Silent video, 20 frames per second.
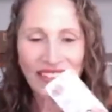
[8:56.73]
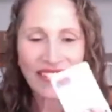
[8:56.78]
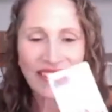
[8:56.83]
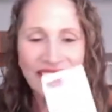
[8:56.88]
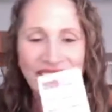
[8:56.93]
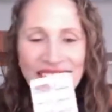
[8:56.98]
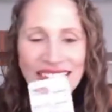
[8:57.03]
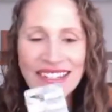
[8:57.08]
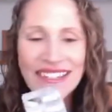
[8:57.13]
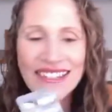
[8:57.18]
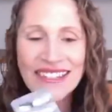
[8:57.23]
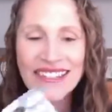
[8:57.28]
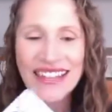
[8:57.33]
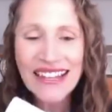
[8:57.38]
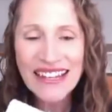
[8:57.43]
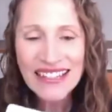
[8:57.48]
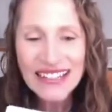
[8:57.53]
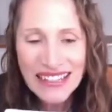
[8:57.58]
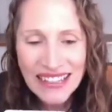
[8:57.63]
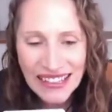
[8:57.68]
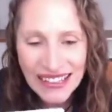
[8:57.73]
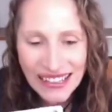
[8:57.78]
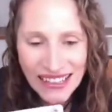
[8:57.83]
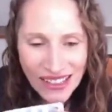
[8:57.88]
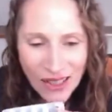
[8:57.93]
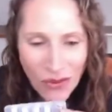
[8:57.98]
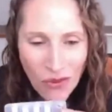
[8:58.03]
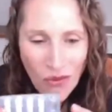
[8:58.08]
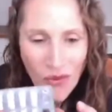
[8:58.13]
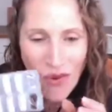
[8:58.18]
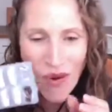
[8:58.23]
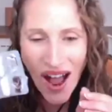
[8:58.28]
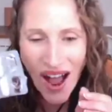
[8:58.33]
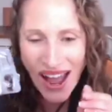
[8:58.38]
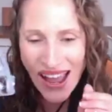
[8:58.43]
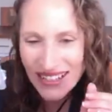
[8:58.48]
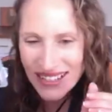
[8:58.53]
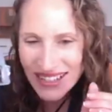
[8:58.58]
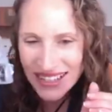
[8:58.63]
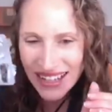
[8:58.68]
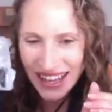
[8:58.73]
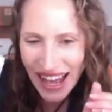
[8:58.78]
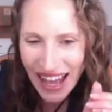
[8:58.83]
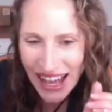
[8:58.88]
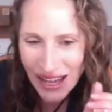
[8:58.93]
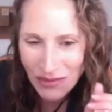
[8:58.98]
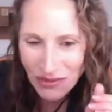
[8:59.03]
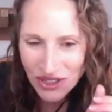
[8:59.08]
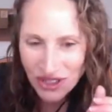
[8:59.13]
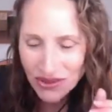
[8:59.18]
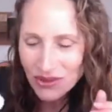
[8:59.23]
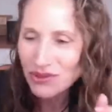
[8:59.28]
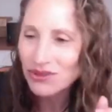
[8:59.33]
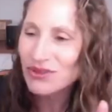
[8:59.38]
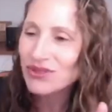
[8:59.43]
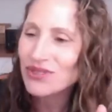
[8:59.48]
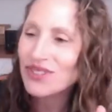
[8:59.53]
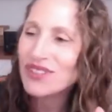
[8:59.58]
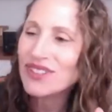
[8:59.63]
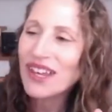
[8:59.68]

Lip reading: Just these little white capsules.